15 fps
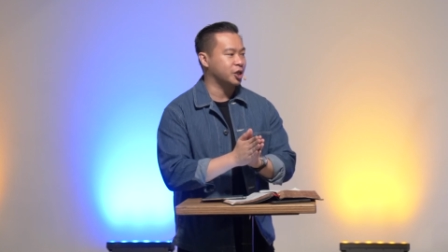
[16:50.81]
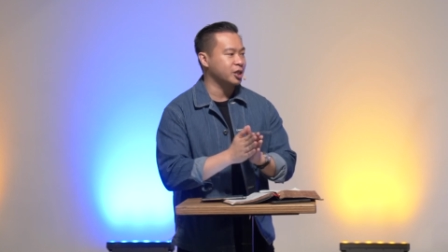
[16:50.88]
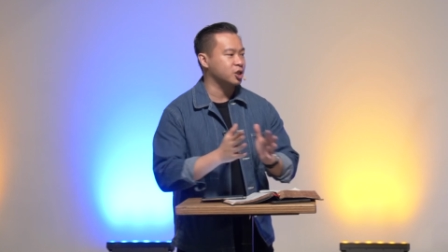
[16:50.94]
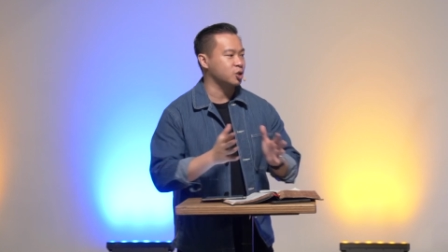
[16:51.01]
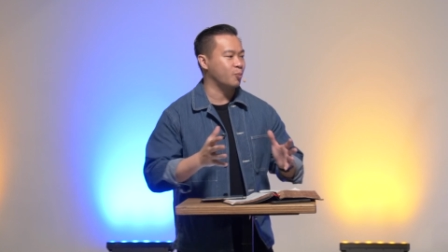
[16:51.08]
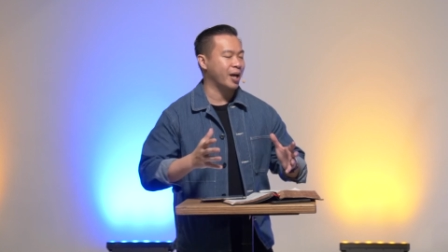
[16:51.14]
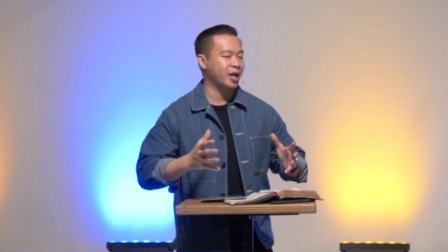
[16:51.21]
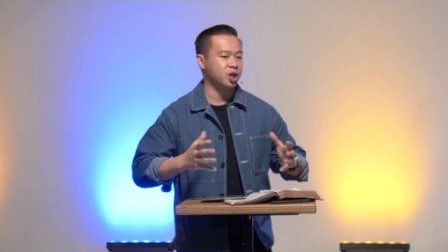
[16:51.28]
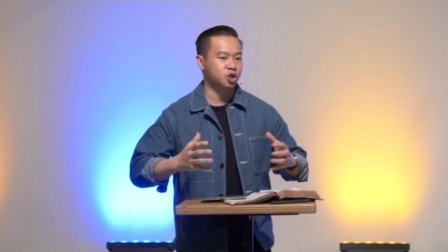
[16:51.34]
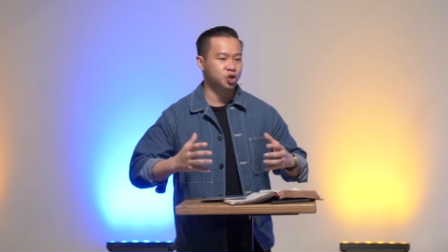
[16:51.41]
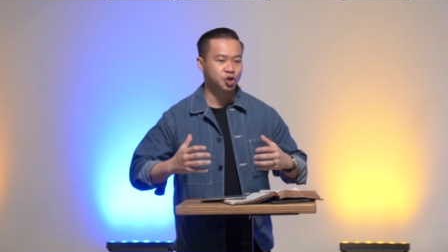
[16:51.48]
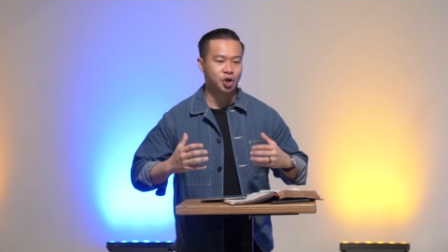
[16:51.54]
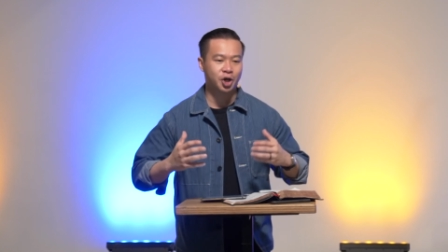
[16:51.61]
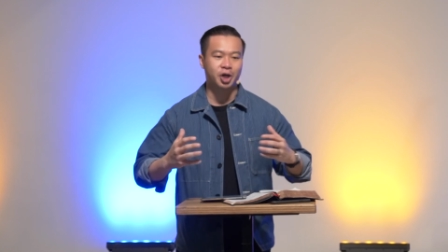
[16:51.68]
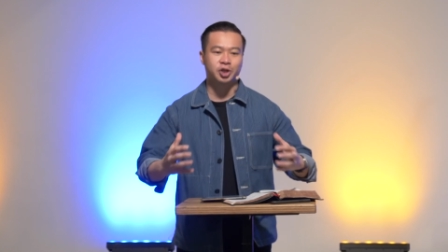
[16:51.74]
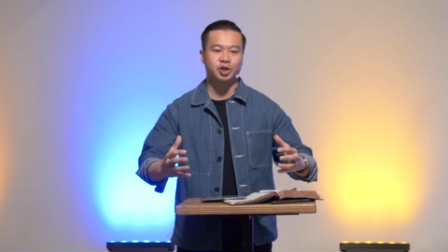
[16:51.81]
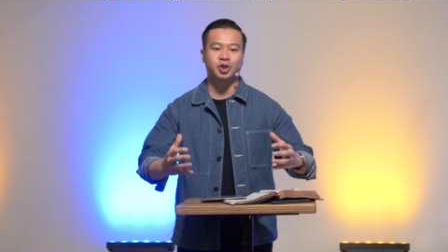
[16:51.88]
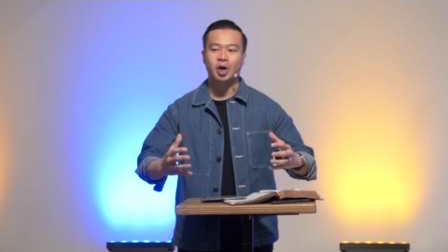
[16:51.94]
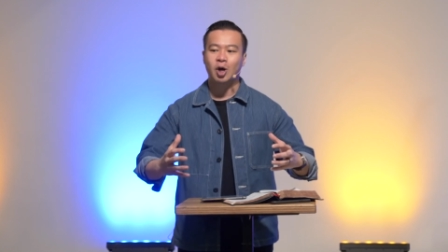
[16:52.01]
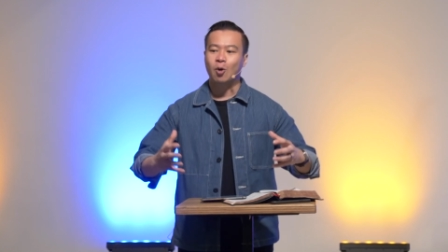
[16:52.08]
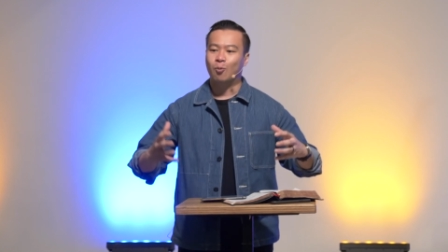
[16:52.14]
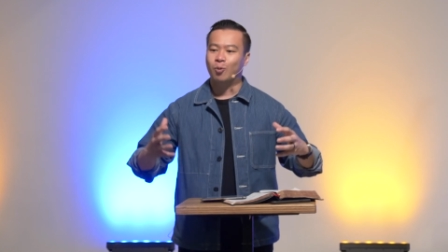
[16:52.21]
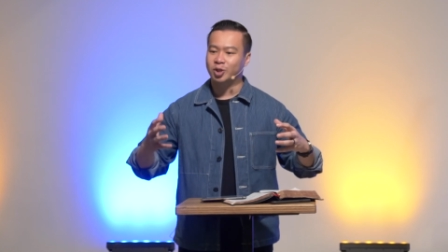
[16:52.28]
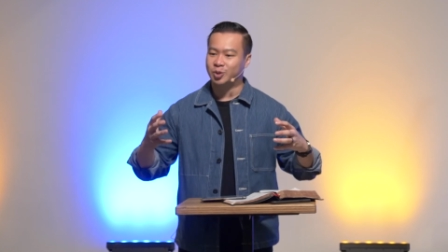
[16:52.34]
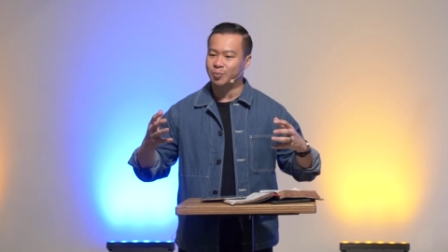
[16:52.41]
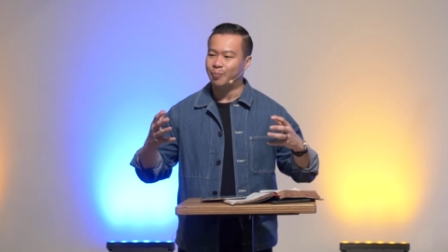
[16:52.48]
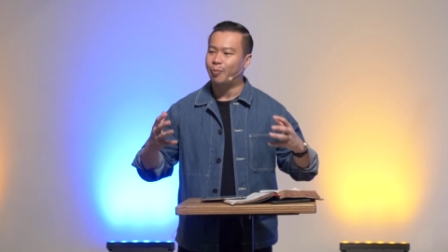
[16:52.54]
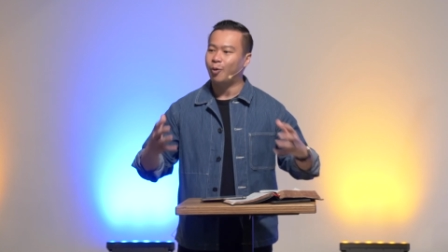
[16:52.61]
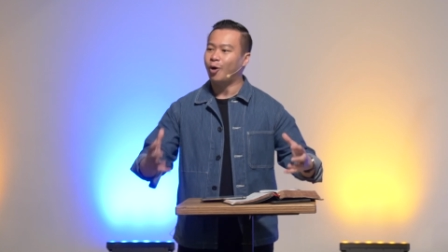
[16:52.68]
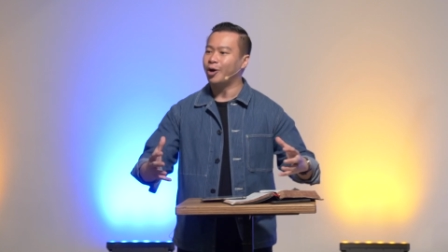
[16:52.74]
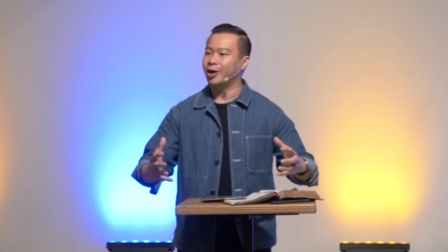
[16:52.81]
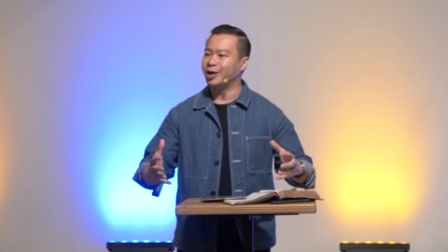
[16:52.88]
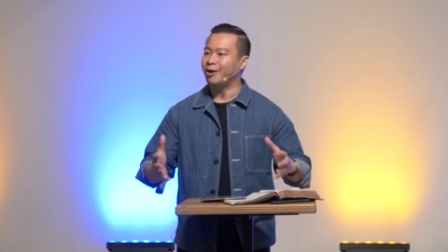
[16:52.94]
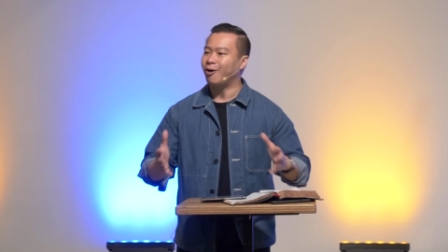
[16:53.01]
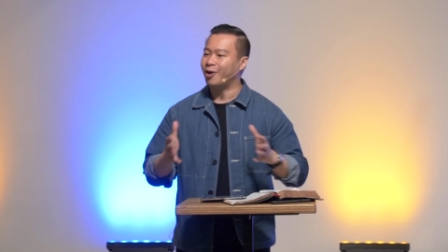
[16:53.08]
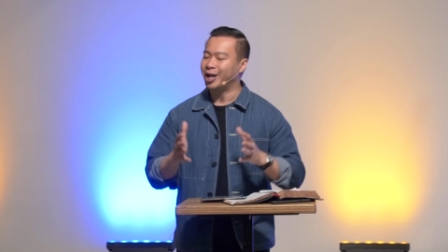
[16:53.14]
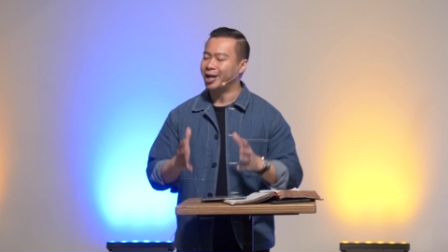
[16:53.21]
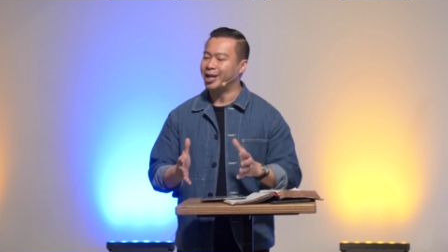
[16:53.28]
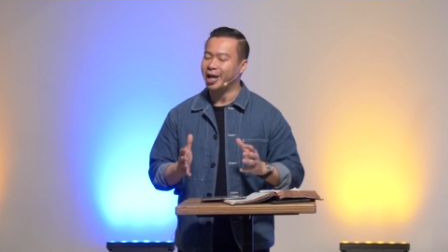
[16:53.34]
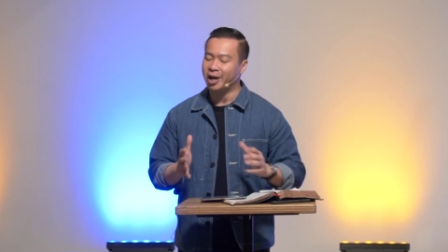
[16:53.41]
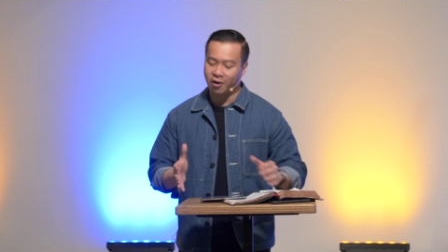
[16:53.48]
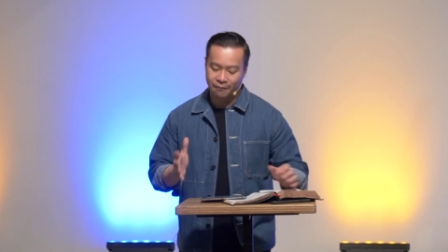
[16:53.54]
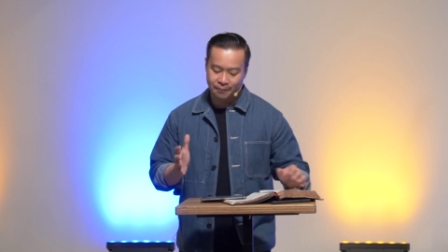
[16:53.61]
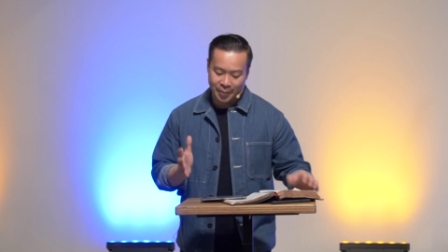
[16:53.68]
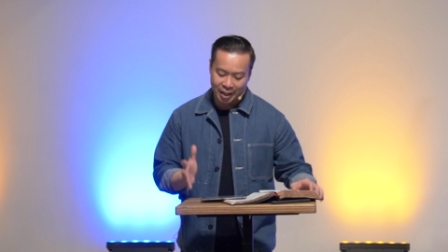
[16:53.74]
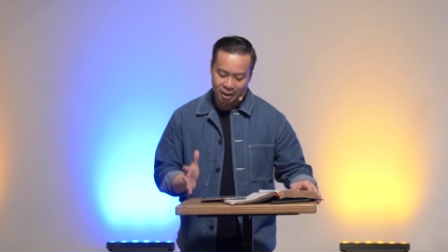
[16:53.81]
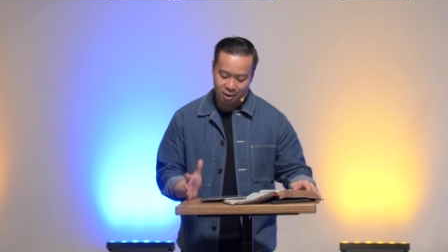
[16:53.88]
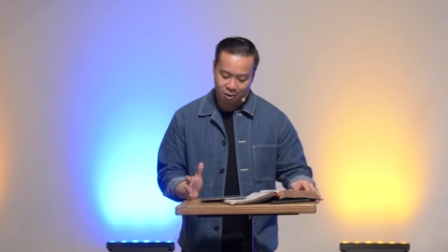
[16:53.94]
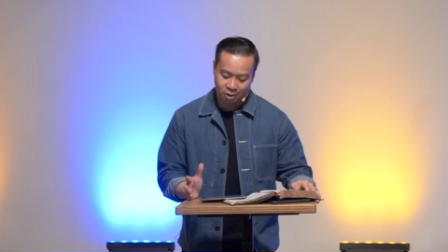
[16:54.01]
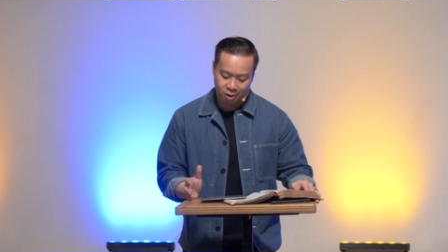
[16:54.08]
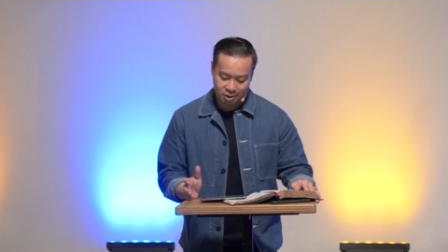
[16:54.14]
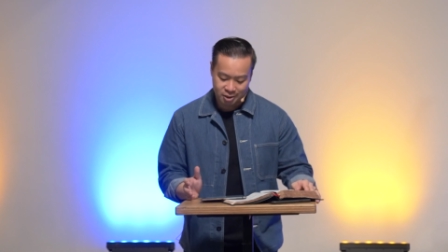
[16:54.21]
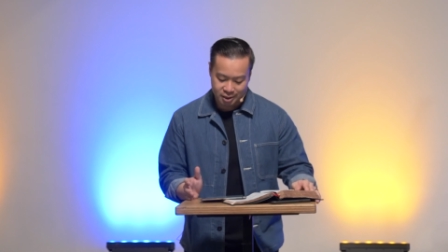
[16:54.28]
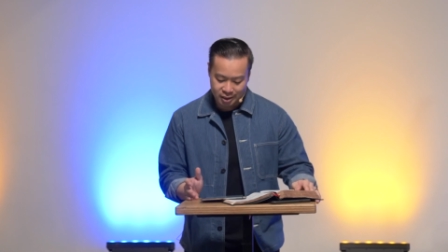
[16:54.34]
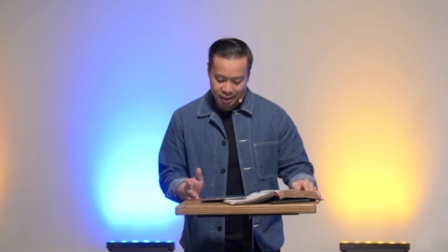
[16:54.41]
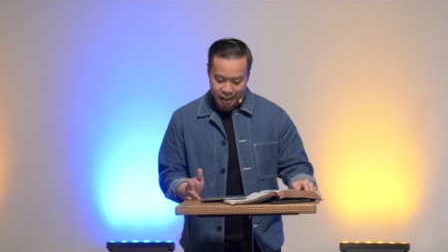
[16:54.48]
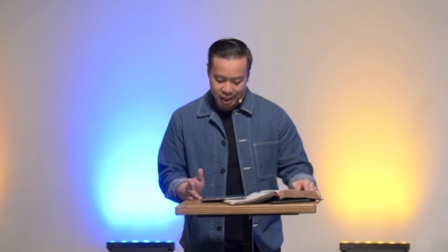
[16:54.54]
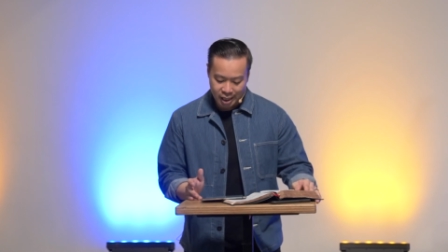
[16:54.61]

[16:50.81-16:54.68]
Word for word: This is when the church was born on the day of Pentecost.